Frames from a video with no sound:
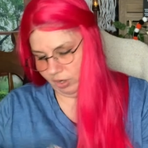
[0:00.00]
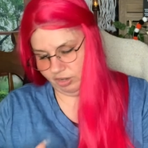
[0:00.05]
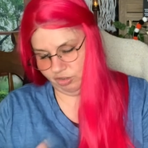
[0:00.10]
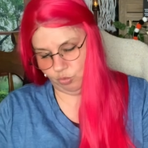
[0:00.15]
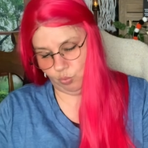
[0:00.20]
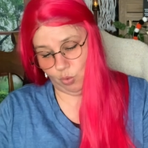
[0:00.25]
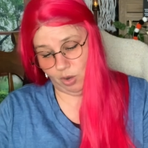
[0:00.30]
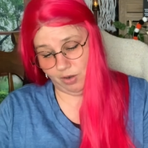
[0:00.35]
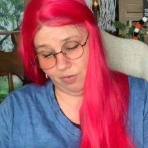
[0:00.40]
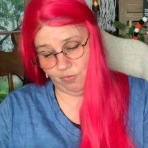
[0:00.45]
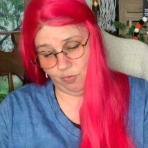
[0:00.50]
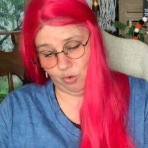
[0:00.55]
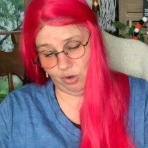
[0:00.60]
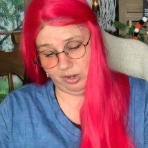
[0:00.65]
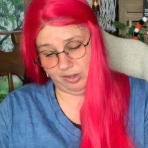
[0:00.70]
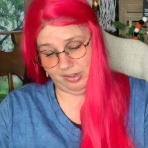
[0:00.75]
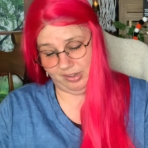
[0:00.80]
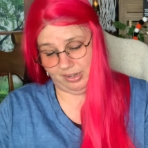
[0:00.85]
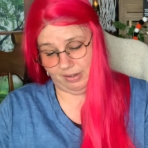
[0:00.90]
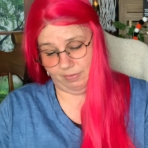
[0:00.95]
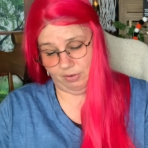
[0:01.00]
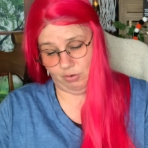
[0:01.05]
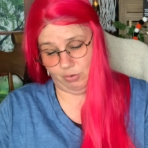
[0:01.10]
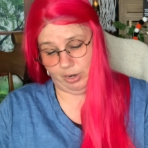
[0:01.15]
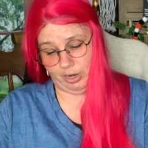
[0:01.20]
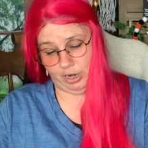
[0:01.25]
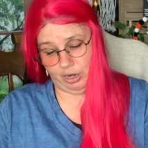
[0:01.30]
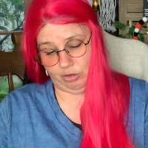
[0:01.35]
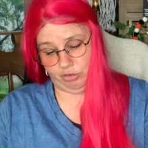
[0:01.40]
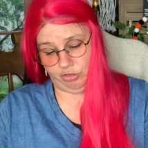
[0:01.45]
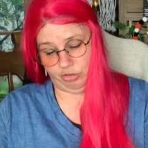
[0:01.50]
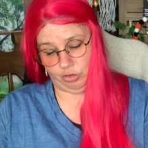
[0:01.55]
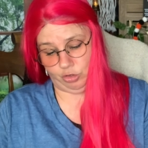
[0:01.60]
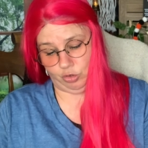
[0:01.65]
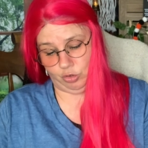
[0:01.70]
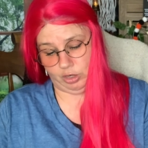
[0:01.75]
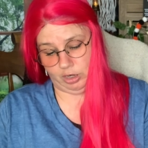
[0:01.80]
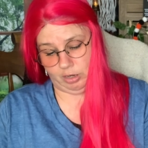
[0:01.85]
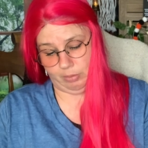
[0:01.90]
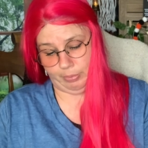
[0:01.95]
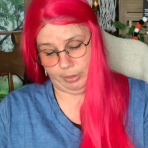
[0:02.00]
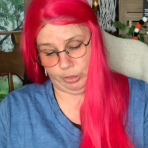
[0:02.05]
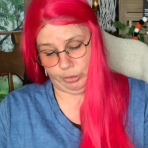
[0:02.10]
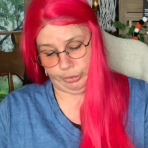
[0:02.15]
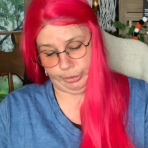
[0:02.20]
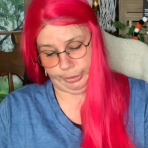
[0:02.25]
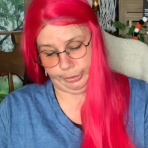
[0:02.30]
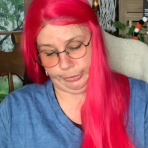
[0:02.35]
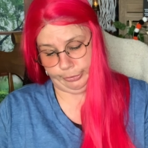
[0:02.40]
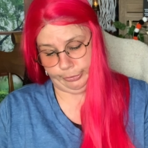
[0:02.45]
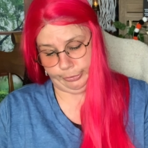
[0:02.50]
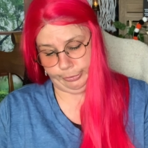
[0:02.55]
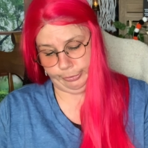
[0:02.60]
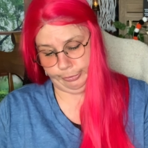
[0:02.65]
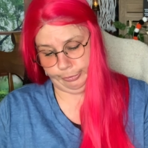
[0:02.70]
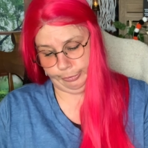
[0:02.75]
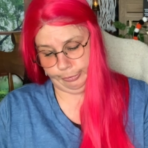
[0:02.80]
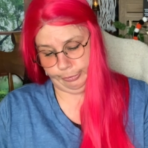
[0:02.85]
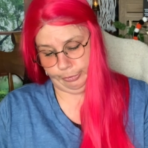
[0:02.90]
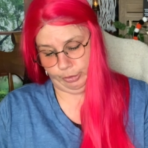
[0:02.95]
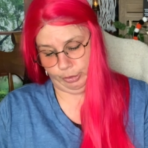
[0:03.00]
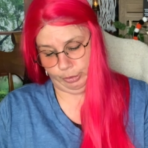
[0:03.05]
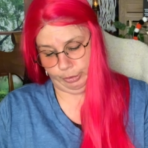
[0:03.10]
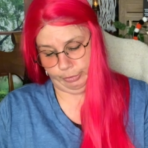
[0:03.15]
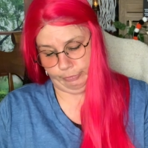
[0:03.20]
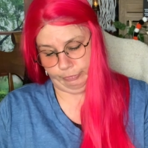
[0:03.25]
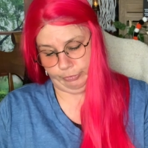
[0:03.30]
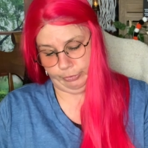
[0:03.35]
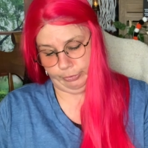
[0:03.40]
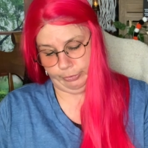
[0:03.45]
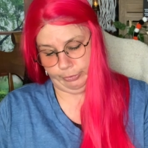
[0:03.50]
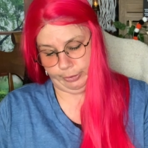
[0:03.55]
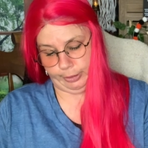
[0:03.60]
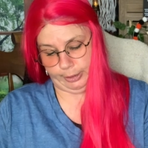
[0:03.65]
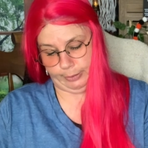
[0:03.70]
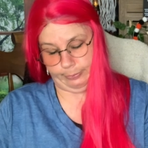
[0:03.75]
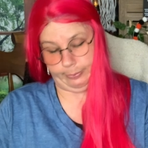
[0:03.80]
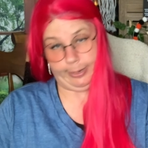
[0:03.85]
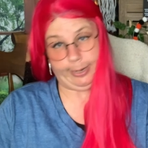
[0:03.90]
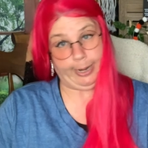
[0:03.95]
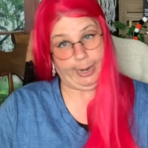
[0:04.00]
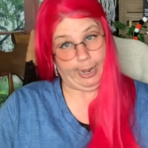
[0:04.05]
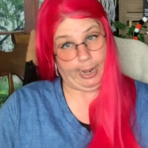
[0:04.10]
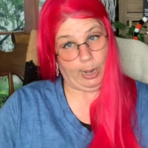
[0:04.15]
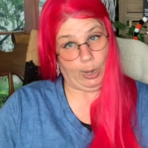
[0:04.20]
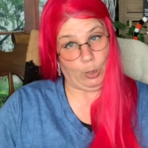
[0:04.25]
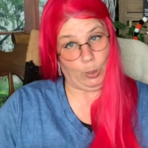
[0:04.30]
It's $1.47 right now, so you get a better deal if you go get it right now.